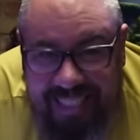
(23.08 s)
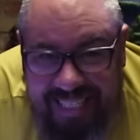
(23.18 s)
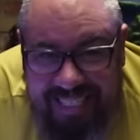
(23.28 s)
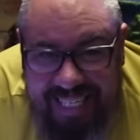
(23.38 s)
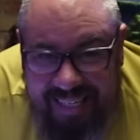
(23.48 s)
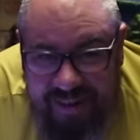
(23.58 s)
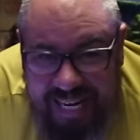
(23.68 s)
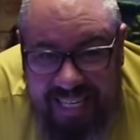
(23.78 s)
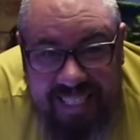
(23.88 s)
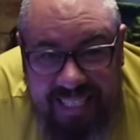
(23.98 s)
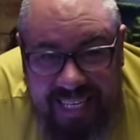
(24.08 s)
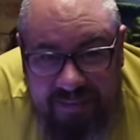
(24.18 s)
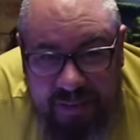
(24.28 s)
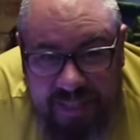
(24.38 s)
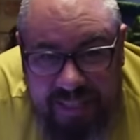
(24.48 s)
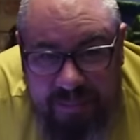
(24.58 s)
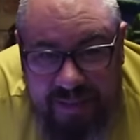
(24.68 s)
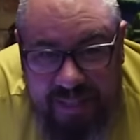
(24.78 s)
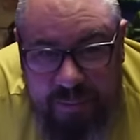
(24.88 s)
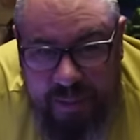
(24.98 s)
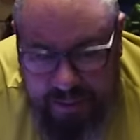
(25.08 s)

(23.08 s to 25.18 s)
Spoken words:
let's get right in and have a look at some of the fish we